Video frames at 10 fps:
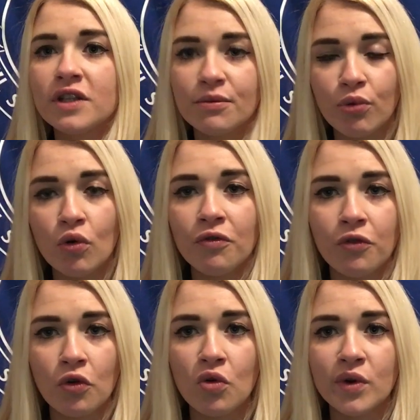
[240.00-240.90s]
the ball
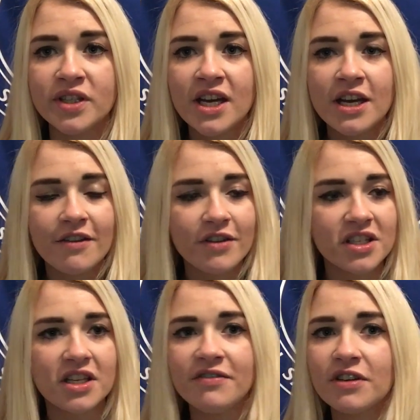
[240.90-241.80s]
forward.
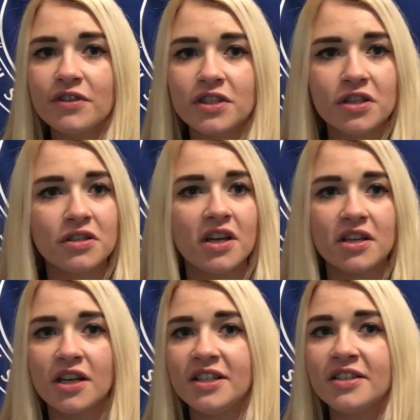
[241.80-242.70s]
Even if
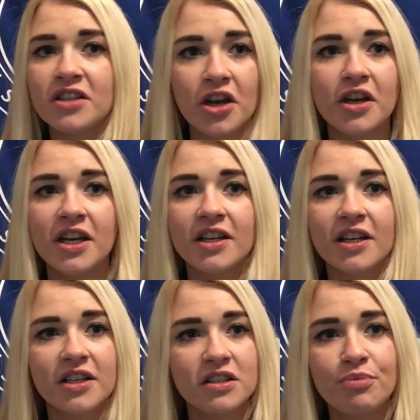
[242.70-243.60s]
he's turning,
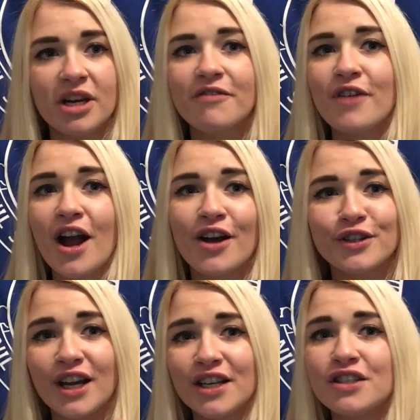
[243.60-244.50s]
spinning
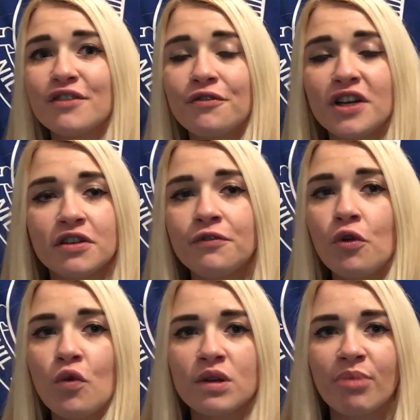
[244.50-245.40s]
round, and it's a
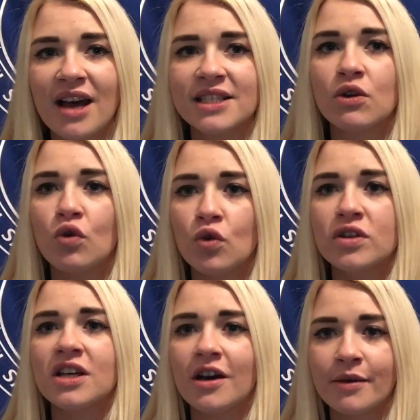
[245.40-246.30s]
forward pass all the
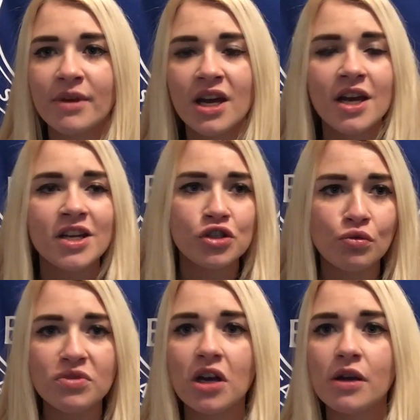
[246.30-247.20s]
time.
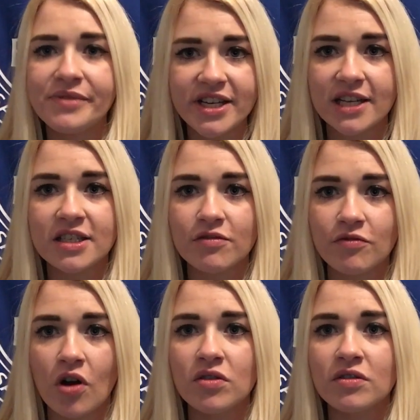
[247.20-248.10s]
Sometimes he gets it
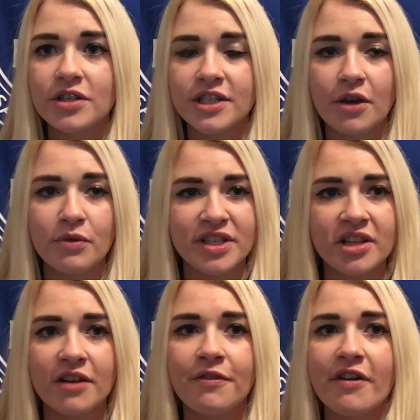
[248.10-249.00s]
wrong. He's
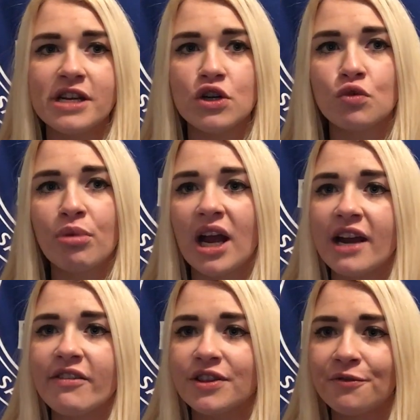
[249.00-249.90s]
still a very young player,
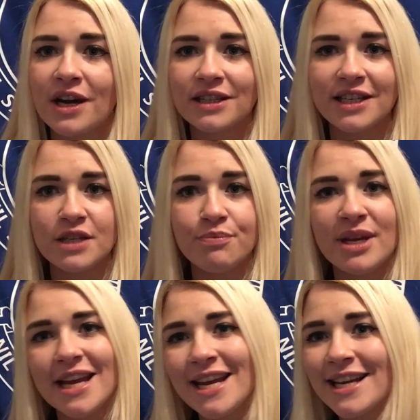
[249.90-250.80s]
and the fact that he's
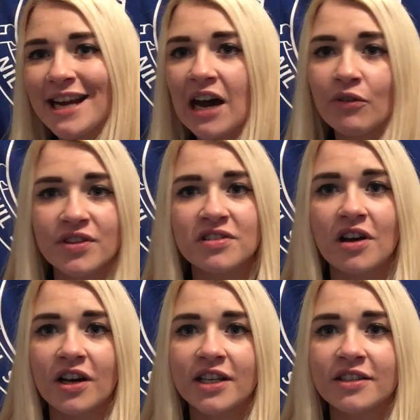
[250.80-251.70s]
been in and out of the
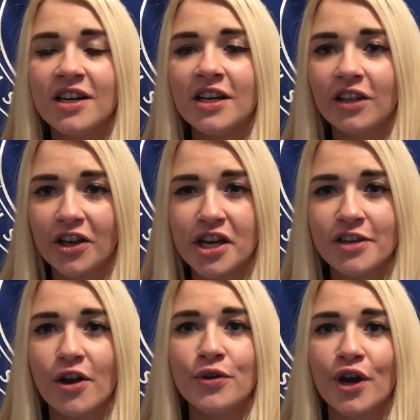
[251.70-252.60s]
side like a
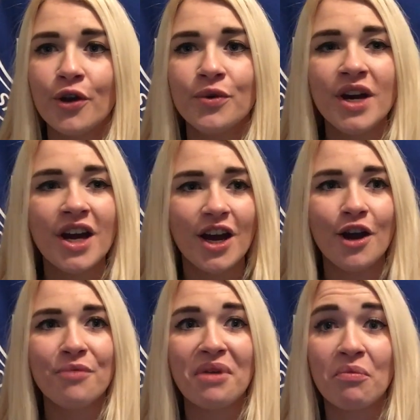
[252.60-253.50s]
yo-yo,
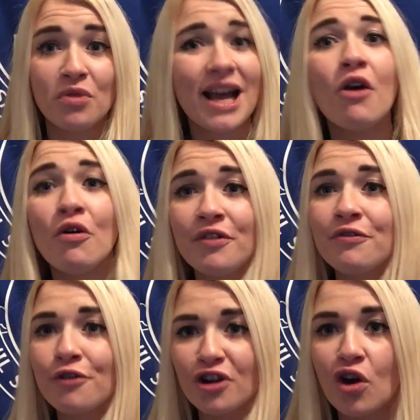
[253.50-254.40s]
and was out of it
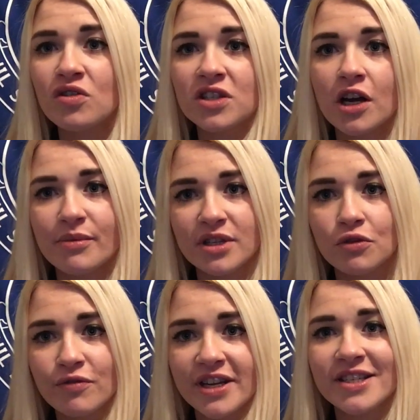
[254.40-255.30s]
for a long time
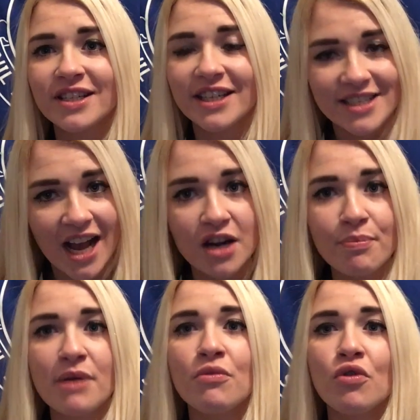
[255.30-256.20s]
until recently. He's had a
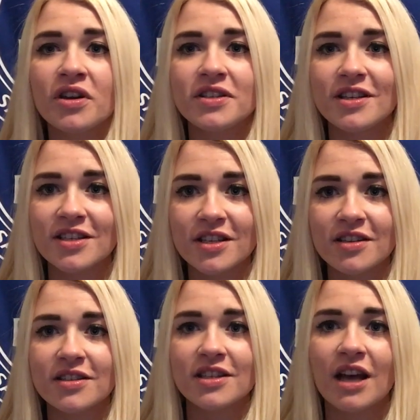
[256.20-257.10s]
bit more
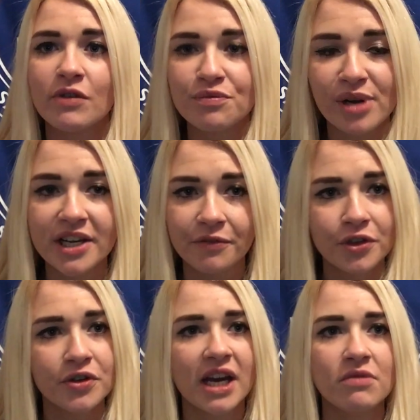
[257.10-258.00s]
consistency now. He's played a
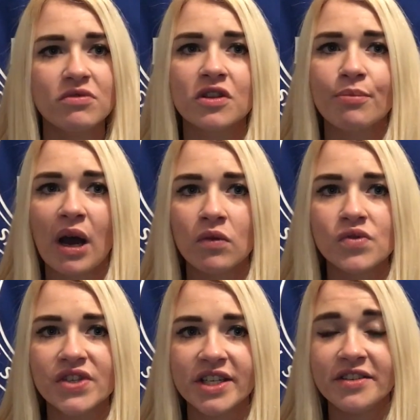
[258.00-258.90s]
few games on the
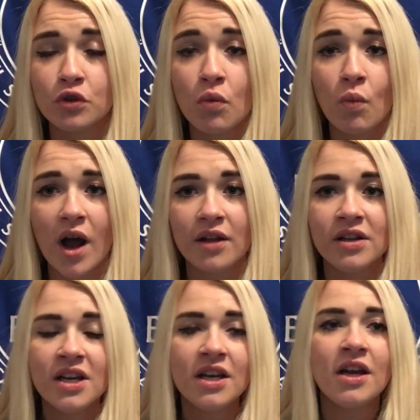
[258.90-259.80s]
bounce, and he's done well.
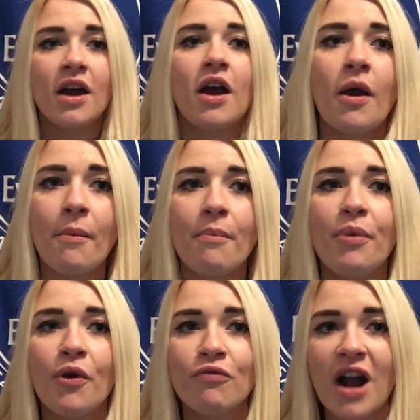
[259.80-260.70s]

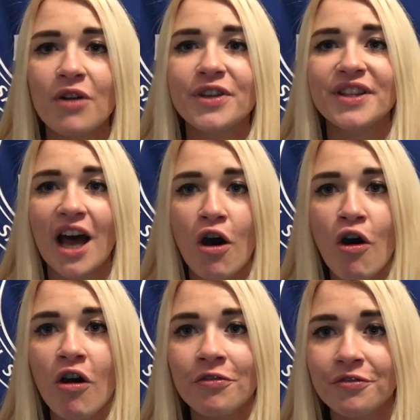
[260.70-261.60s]
But rounded that
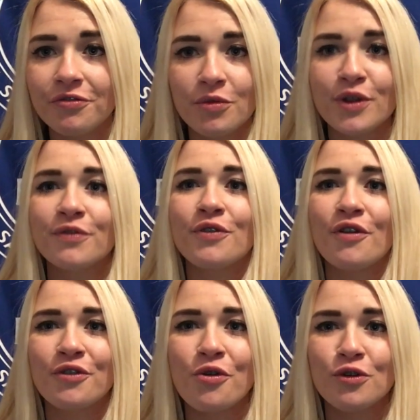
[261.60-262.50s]
off with,
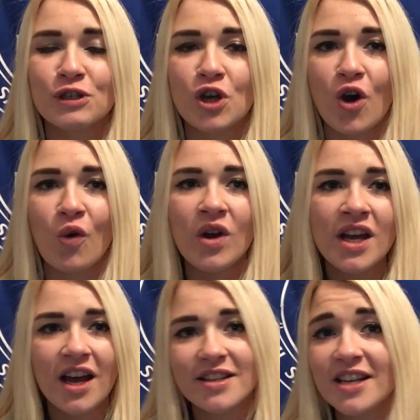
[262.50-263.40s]
of course, a goal.
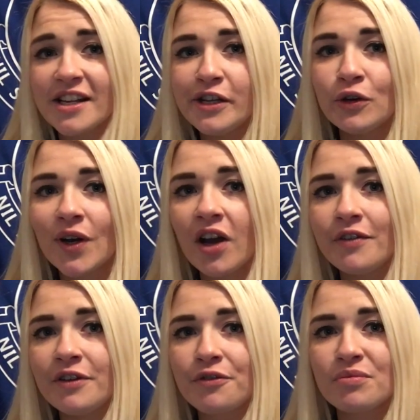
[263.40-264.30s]
As I said, he looked
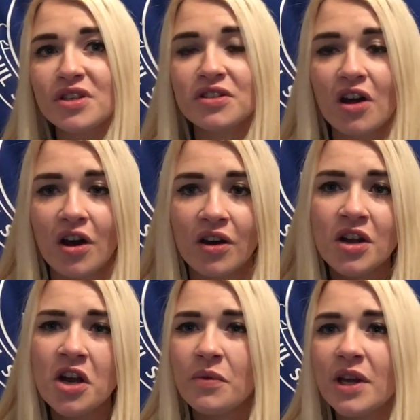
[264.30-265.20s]
lively from the start.
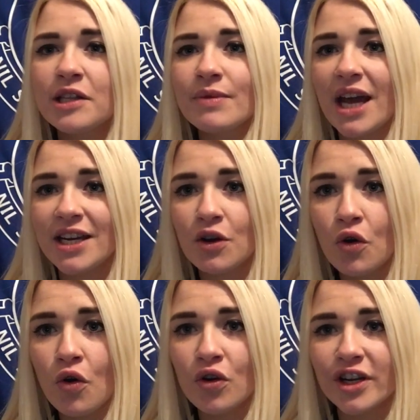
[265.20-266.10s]
We end up getting a
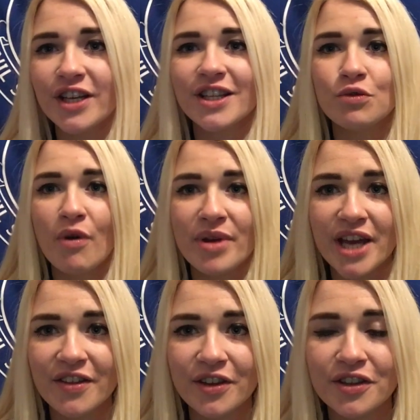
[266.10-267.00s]
corner. That's where we
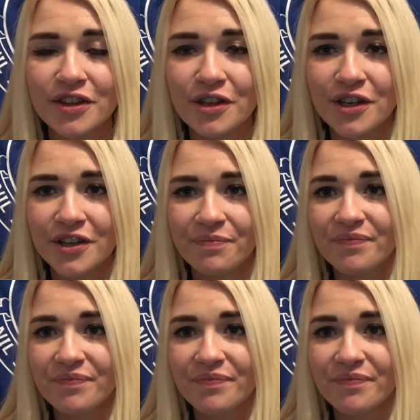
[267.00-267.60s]
get the